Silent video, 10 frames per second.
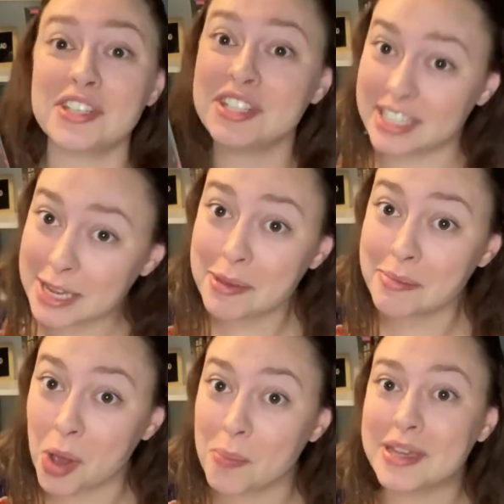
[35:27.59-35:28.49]

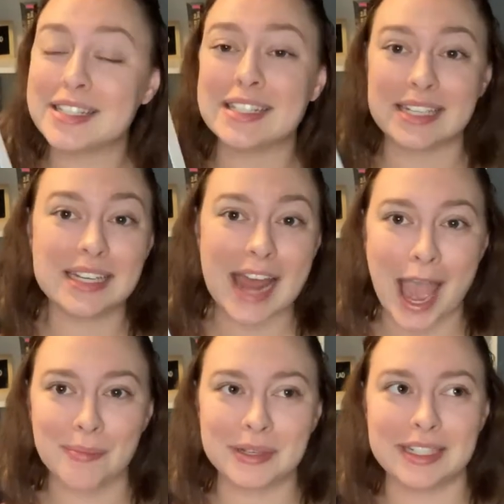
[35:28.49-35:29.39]
steamy moments didn't
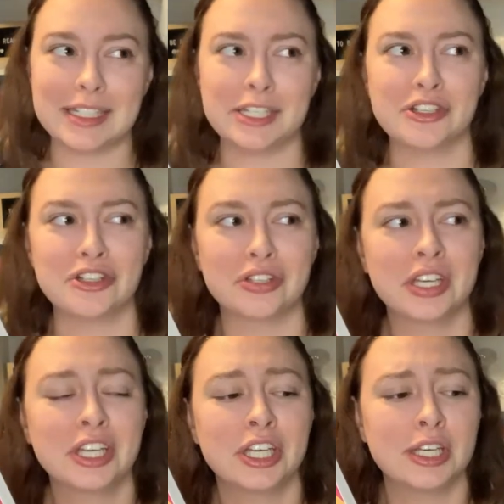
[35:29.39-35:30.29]
happen until